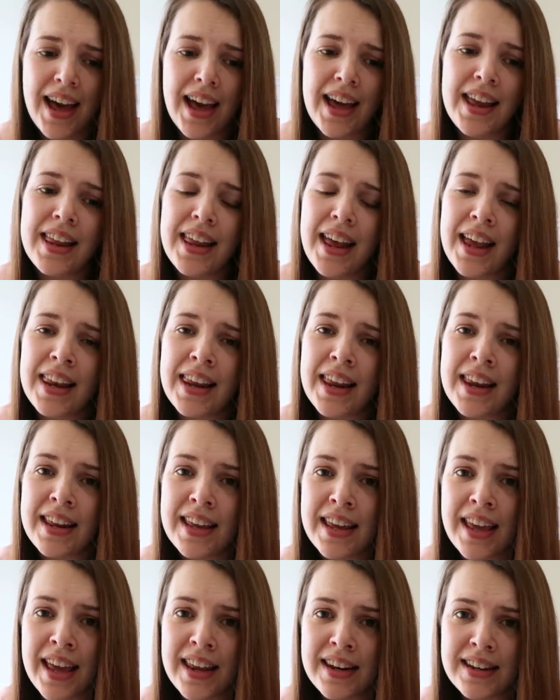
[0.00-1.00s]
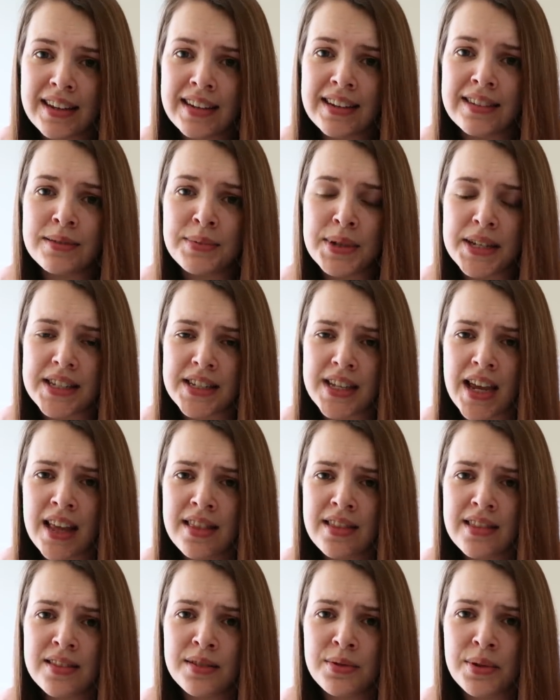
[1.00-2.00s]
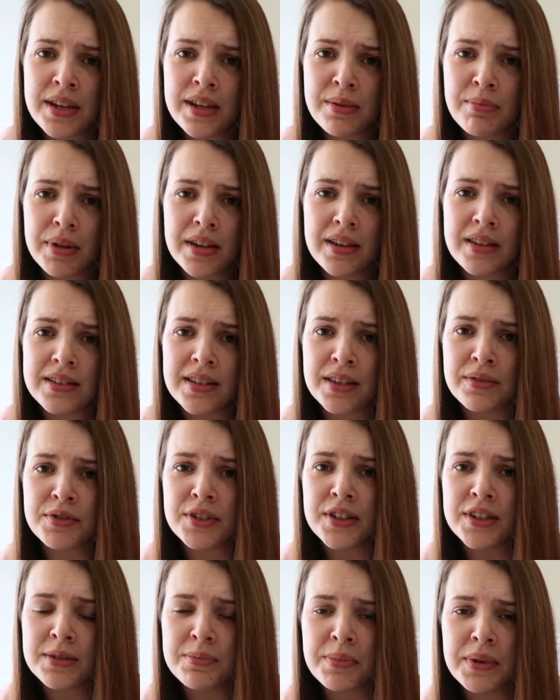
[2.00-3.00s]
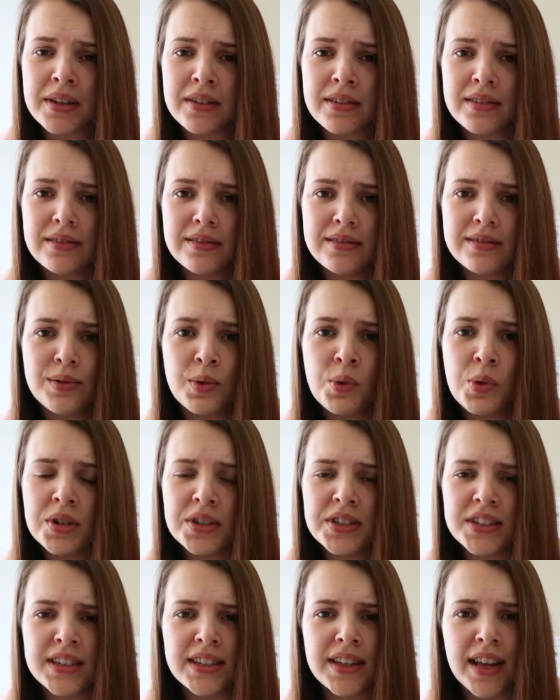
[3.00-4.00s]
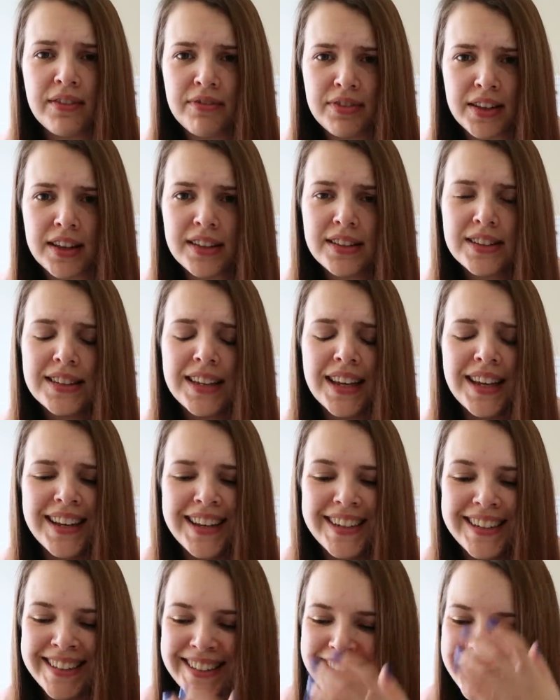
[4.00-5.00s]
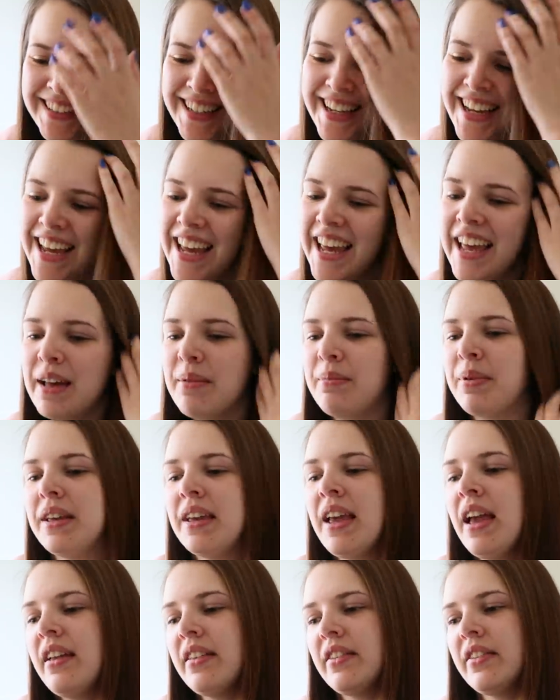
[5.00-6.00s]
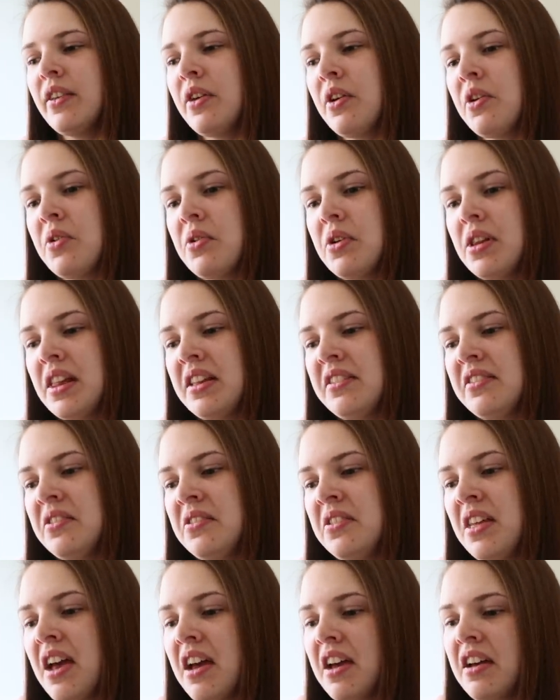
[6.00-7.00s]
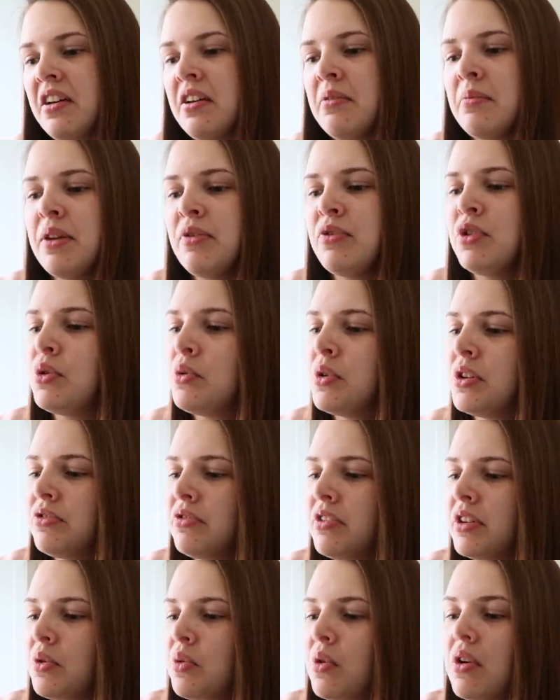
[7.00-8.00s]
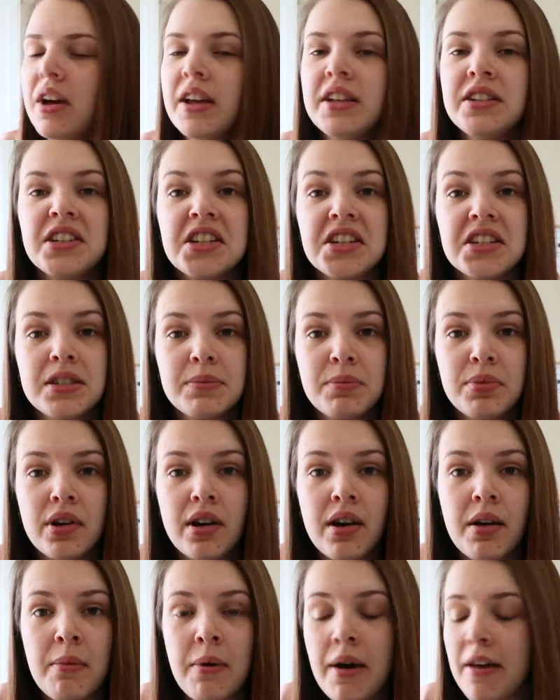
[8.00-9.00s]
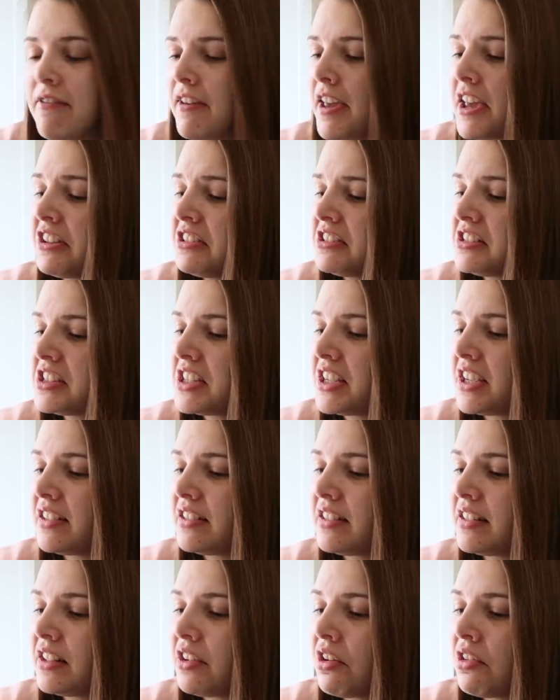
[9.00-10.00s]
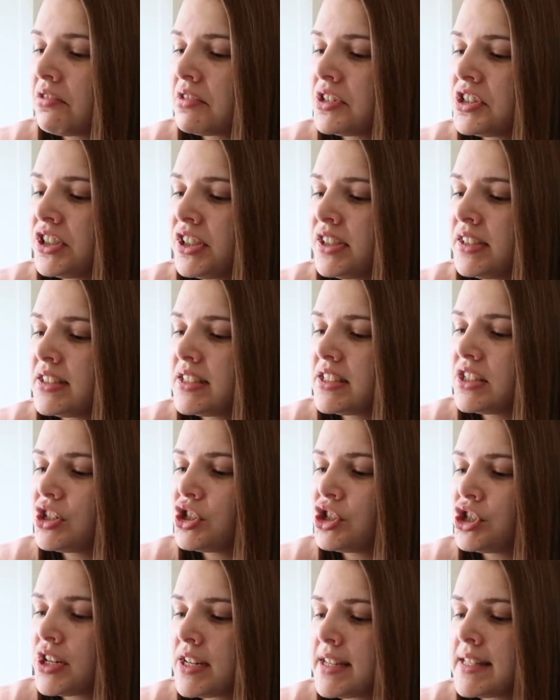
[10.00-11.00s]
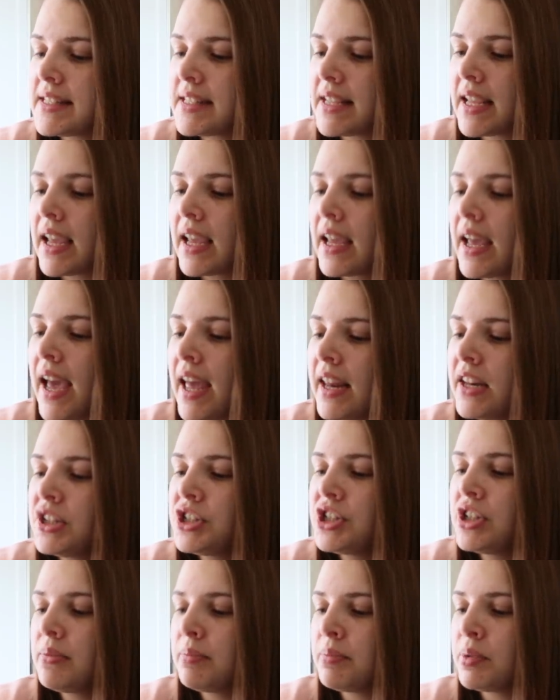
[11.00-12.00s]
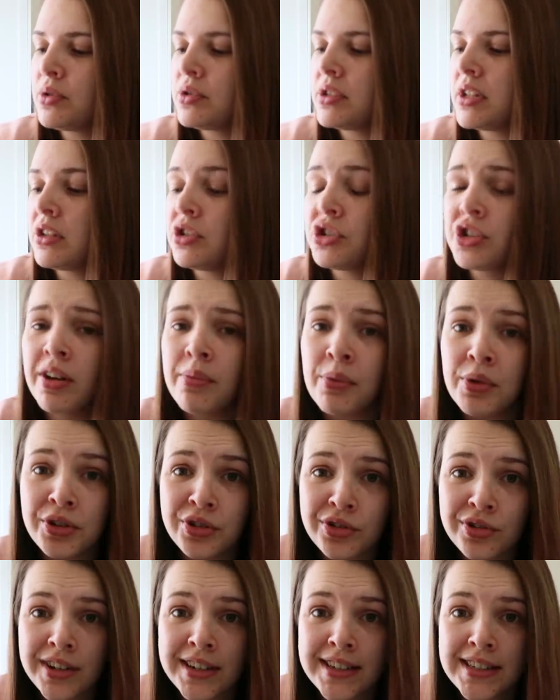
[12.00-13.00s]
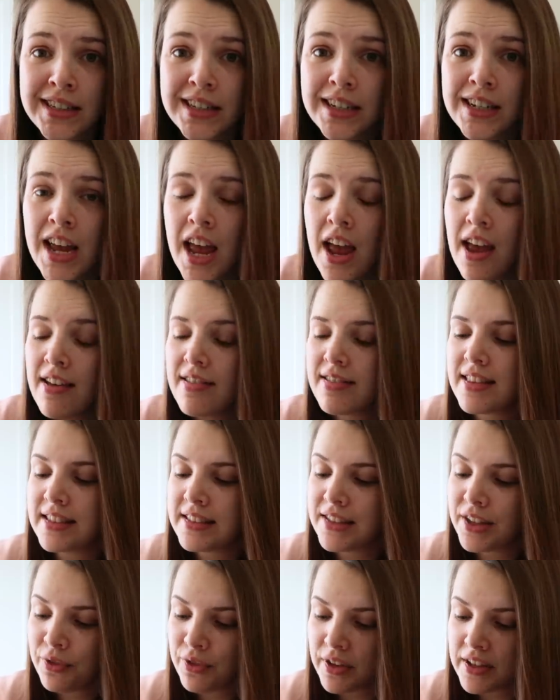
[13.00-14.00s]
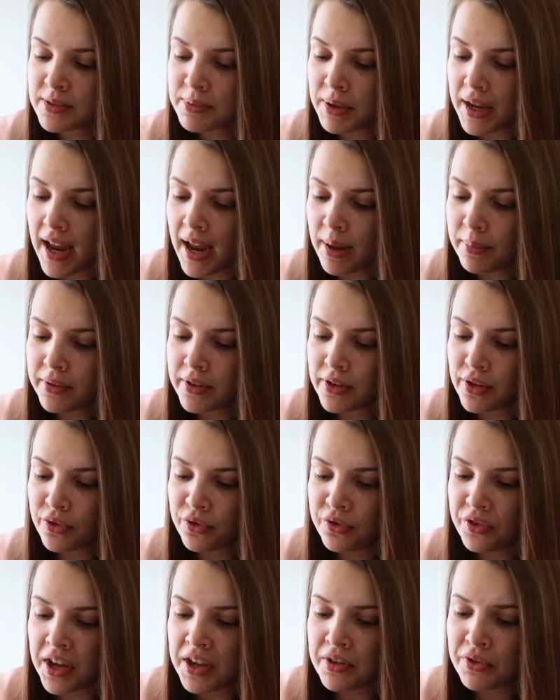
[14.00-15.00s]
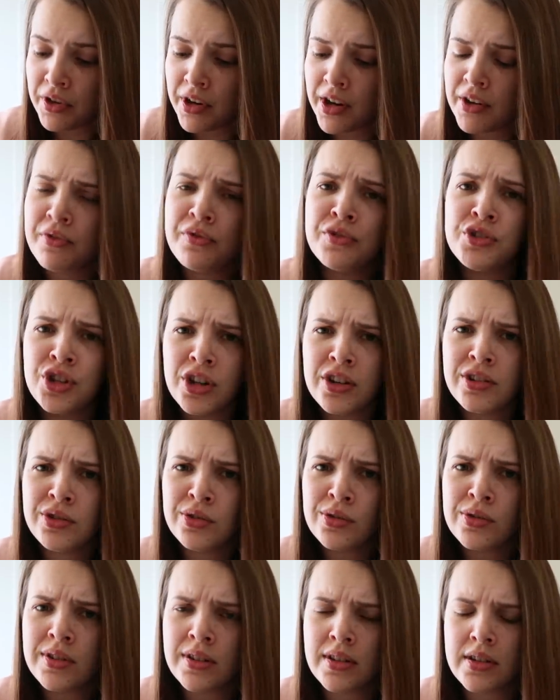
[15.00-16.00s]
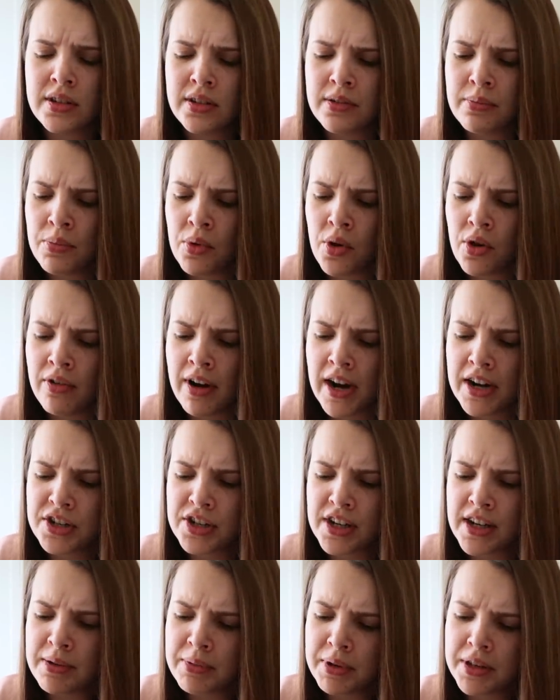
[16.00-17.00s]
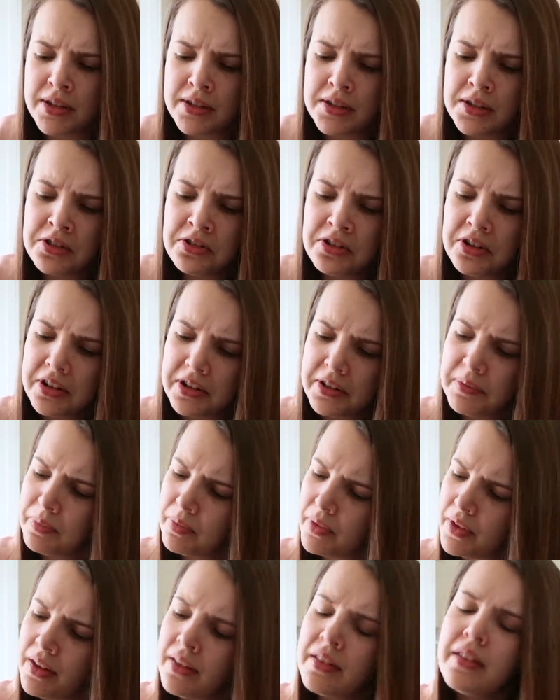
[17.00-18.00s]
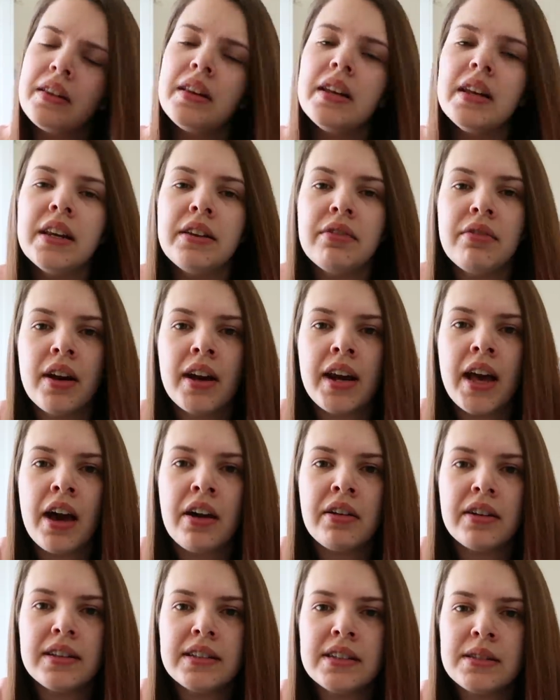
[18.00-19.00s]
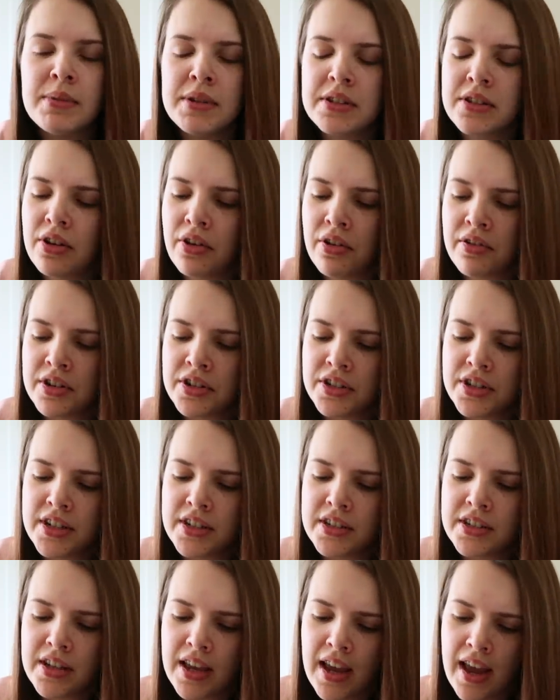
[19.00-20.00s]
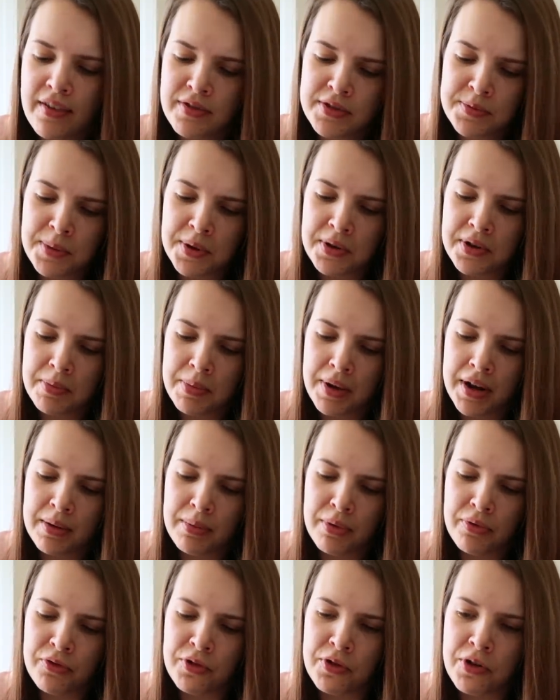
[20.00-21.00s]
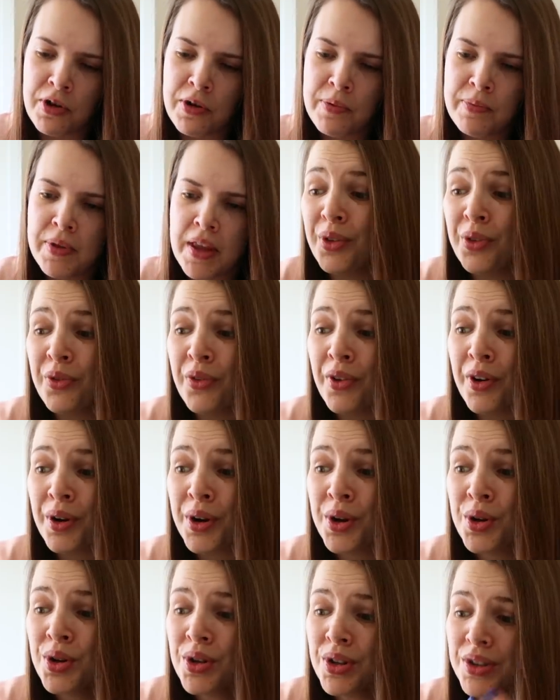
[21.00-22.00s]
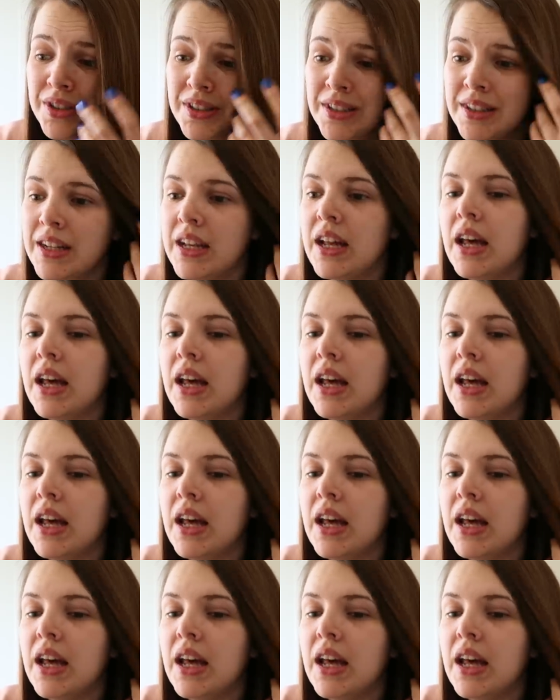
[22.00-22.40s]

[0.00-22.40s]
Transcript: I let it get a little bit sad this week because I've just been watching Netflix. But yeah, so let's do that. If you're wondering what I just put on my face, it's the Origins Ginseng Energy Boosting Gel Moisturizer. This stuff is my absolute favorite. I've just ordered some more actually because look, it's nearly run out. It smells like oranges. I have spoke about it before. It's very good.